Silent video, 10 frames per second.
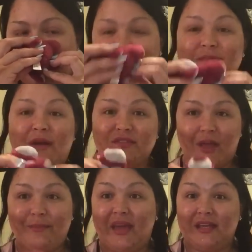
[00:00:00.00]
He smells
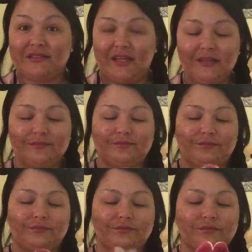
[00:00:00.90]
amazing.
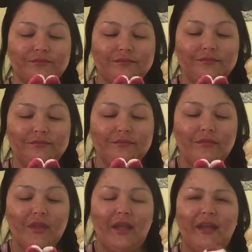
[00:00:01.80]

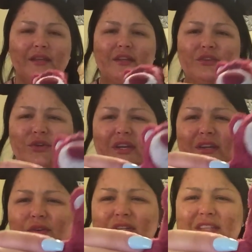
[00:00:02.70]
And
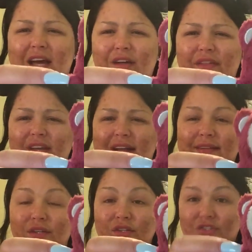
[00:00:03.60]
you could tell that he
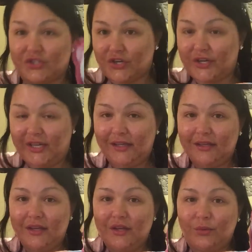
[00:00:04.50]
kind of looks dirty,
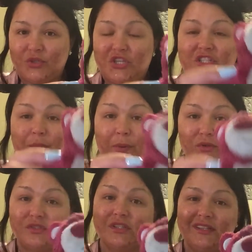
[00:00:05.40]
which he's
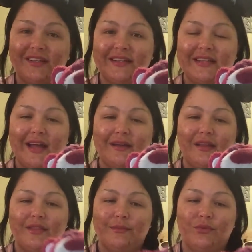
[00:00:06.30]
supposed to look like that.
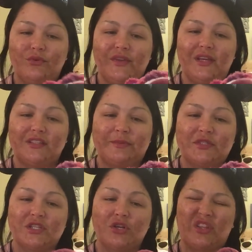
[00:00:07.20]
In the movie, he's
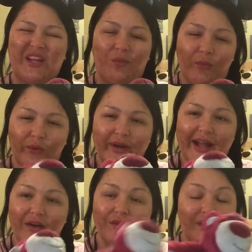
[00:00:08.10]
supposed to look like worn
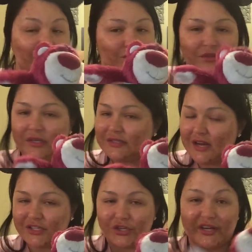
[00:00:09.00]
out. He's
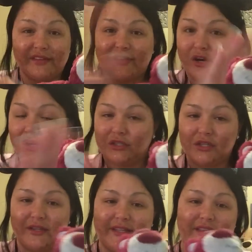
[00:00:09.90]
not dirty. They all
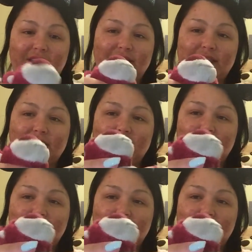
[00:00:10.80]
look like this.